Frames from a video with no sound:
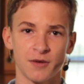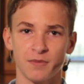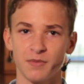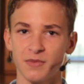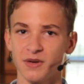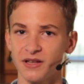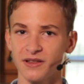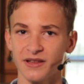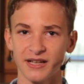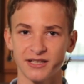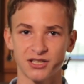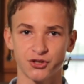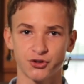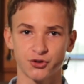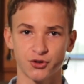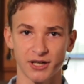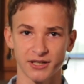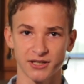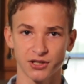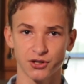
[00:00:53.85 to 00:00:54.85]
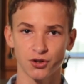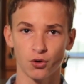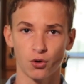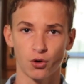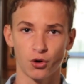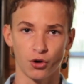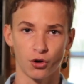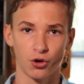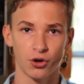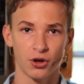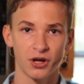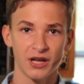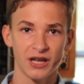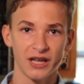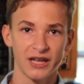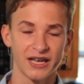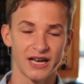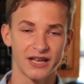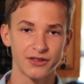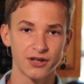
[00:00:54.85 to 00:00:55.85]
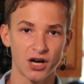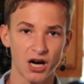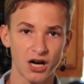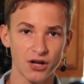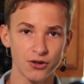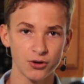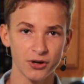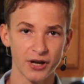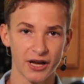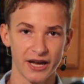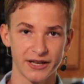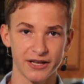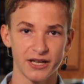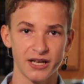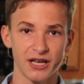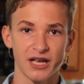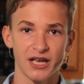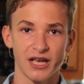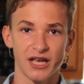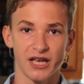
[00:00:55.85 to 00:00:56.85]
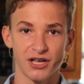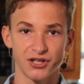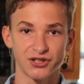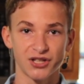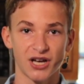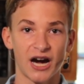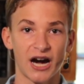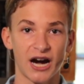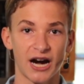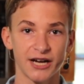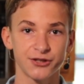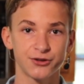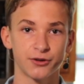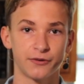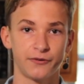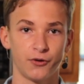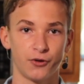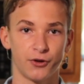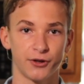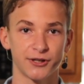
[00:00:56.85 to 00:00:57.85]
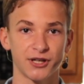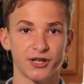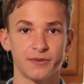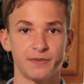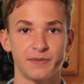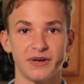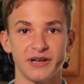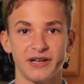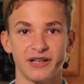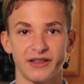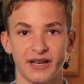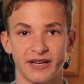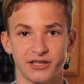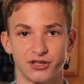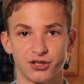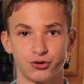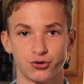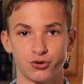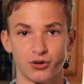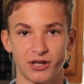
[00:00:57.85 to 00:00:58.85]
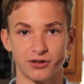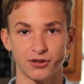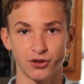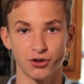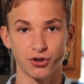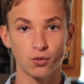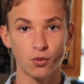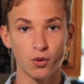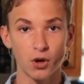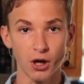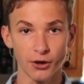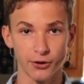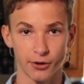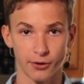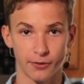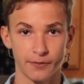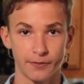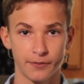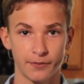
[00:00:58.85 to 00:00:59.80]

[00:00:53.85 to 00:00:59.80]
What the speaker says: meaning that it's attracted to oil, and the other end is hydrophilic, meaning that it's attracted to water.